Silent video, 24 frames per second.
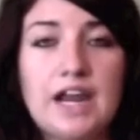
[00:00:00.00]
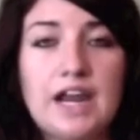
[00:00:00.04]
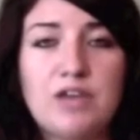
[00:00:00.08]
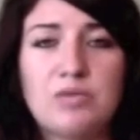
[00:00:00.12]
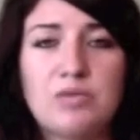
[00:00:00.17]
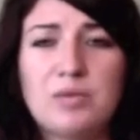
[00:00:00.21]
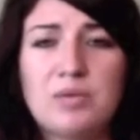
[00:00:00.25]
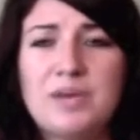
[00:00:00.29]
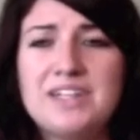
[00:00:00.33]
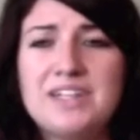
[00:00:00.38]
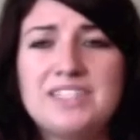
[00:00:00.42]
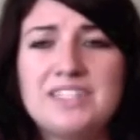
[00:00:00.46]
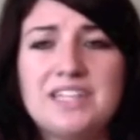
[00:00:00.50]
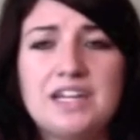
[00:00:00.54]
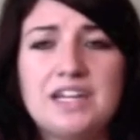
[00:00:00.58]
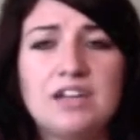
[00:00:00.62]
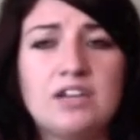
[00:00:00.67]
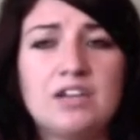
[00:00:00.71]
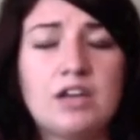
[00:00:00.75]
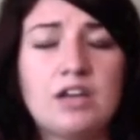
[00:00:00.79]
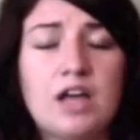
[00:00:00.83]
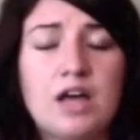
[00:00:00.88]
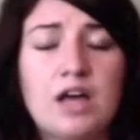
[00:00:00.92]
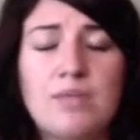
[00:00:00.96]
and we're
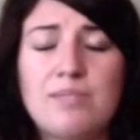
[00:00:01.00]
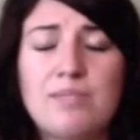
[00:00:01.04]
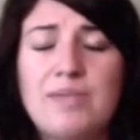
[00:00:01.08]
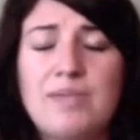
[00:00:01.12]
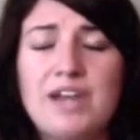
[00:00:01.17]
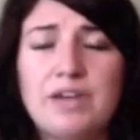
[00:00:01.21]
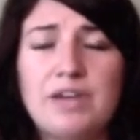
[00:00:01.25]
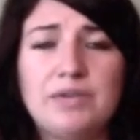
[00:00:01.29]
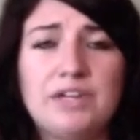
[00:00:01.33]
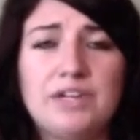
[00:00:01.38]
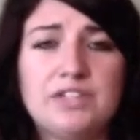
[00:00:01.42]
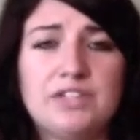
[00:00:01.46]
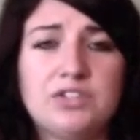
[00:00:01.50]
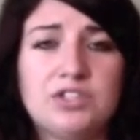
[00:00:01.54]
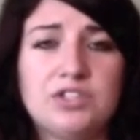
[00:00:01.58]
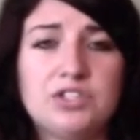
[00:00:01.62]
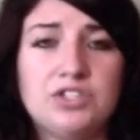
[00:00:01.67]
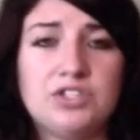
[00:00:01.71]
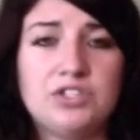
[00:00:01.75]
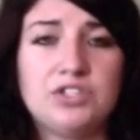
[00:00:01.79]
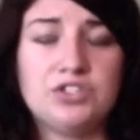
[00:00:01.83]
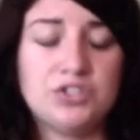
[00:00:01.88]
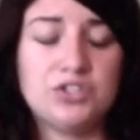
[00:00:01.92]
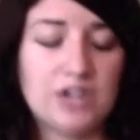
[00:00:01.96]
wasting many
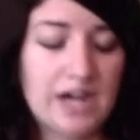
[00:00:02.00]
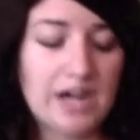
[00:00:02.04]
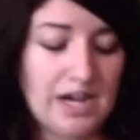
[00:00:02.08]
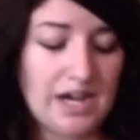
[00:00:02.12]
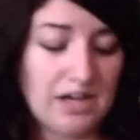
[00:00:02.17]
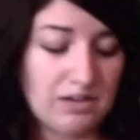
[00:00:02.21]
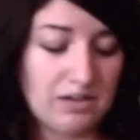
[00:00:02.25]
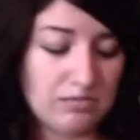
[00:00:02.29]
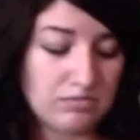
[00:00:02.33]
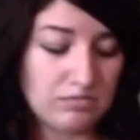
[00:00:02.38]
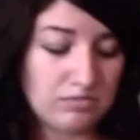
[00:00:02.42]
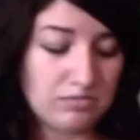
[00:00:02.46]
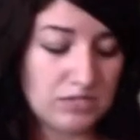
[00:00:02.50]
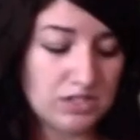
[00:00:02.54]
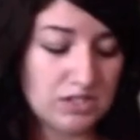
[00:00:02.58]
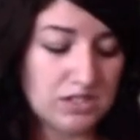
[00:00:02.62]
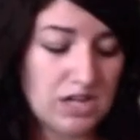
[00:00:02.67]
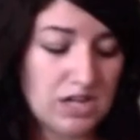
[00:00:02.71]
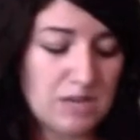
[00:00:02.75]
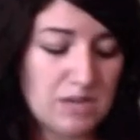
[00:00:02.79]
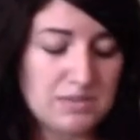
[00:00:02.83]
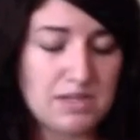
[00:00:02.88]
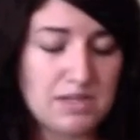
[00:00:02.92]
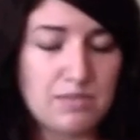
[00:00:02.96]
resources trying to
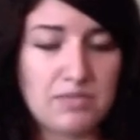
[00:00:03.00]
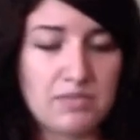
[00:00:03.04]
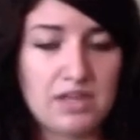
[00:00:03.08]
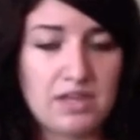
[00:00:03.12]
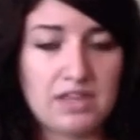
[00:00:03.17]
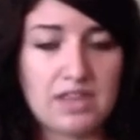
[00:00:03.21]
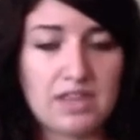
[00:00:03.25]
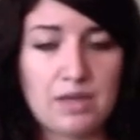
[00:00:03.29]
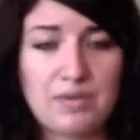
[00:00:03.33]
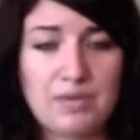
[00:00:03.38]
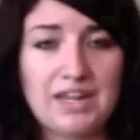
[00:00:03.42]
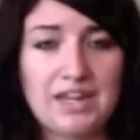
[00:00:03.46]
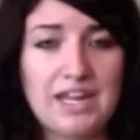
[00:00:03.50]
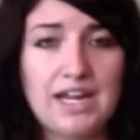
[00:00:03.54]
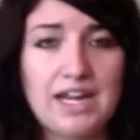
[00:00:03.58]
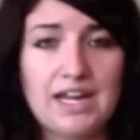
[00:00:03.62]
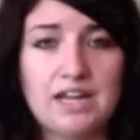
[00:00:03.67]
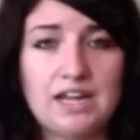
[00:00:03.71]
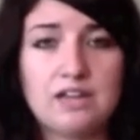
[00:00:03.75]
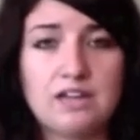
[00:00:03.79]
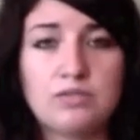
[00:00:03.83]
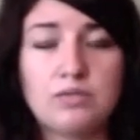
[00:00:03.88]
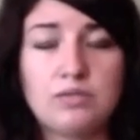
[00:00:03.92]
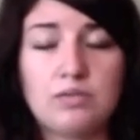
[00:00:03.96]
stop something that we
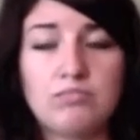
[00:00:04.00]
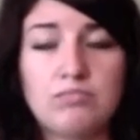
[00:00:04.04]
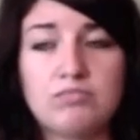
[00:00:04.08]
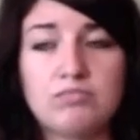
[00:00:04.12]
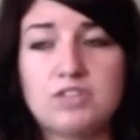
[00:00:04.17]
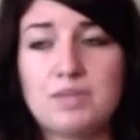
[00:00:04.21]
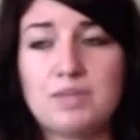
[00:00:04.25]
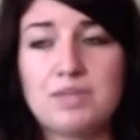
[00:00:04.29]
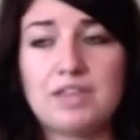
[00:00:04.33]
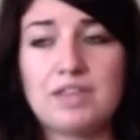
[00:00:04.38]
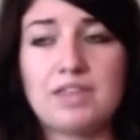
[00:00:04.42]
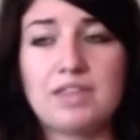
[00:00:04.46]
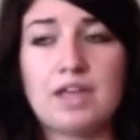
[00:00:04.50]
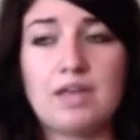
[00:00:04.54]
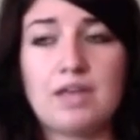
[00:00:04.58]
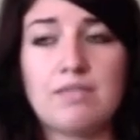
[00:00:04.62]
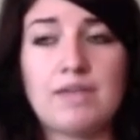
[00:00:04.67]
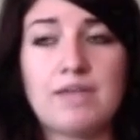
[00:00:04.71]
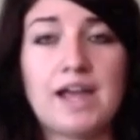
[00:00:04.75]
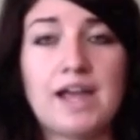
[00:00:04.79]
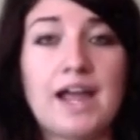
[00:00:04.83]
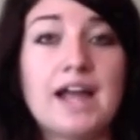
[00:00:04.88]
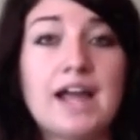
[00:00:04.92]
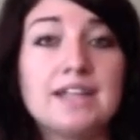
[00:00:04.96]
can't, something that
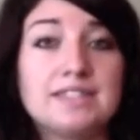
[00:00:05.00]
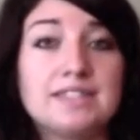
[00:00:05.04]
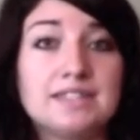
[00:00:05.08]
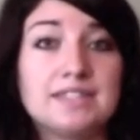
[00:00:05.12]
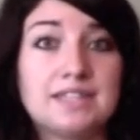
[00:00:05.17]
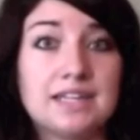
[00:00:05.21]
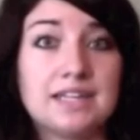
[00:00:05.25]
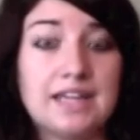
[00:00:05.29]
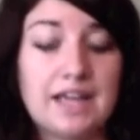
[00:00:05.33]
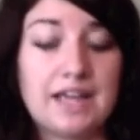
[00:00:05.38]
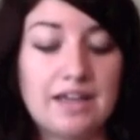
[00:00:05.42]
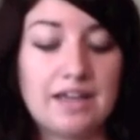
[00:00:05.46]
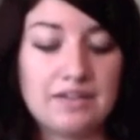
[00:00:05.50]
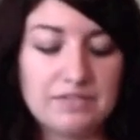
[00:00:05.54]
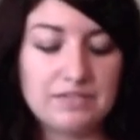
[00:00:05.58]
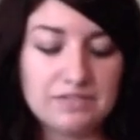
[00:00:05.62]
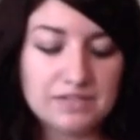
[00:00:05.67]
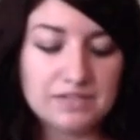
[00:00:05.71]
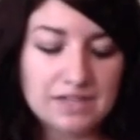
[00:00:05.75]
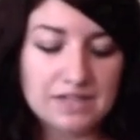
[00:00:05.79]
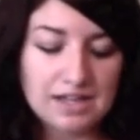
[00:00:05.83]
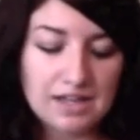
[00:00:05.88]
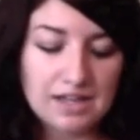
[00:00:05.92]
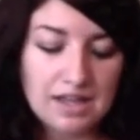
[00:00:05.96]
in my eyes is a
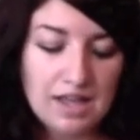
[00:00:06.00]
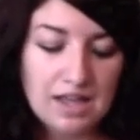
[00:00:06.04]
gift.